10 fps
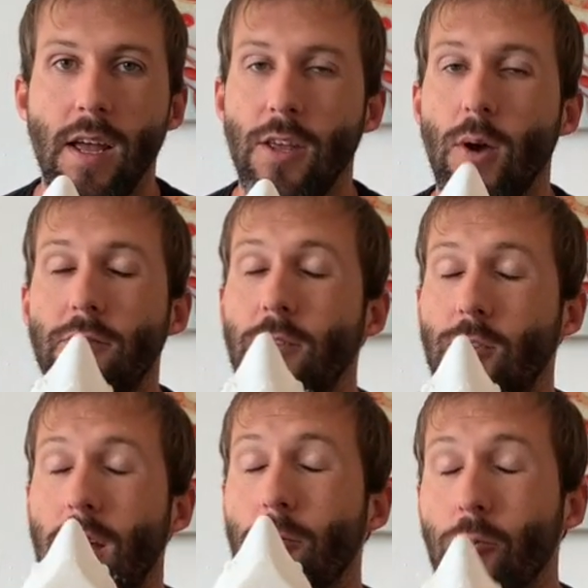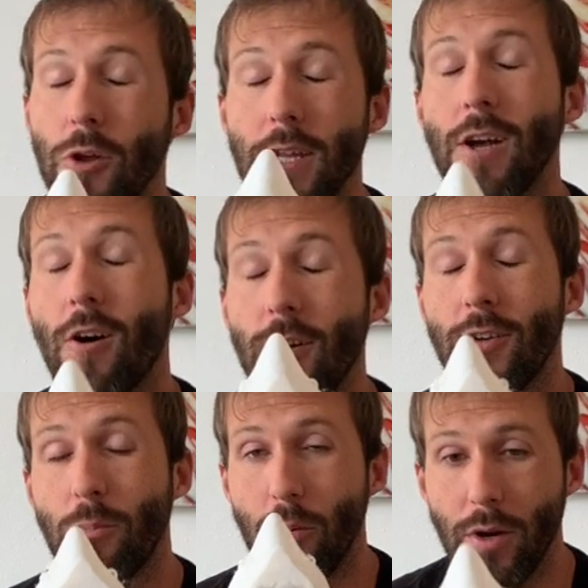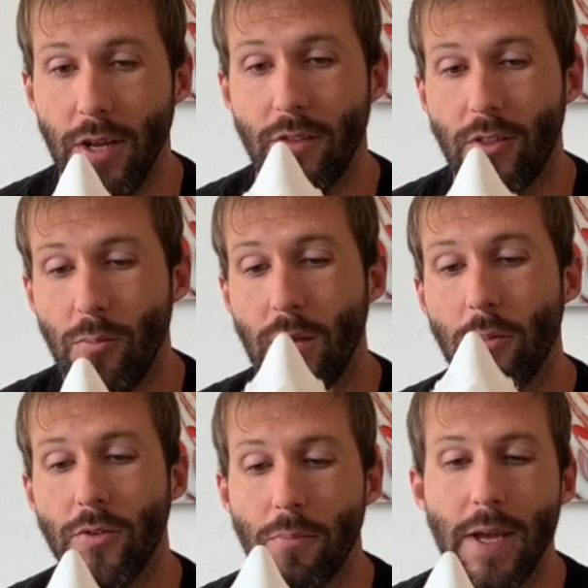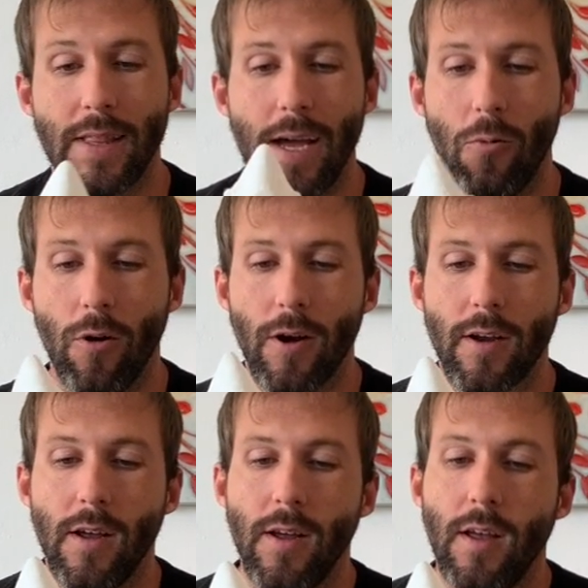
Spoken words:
You have to try really hard to breathe to be able to make that work.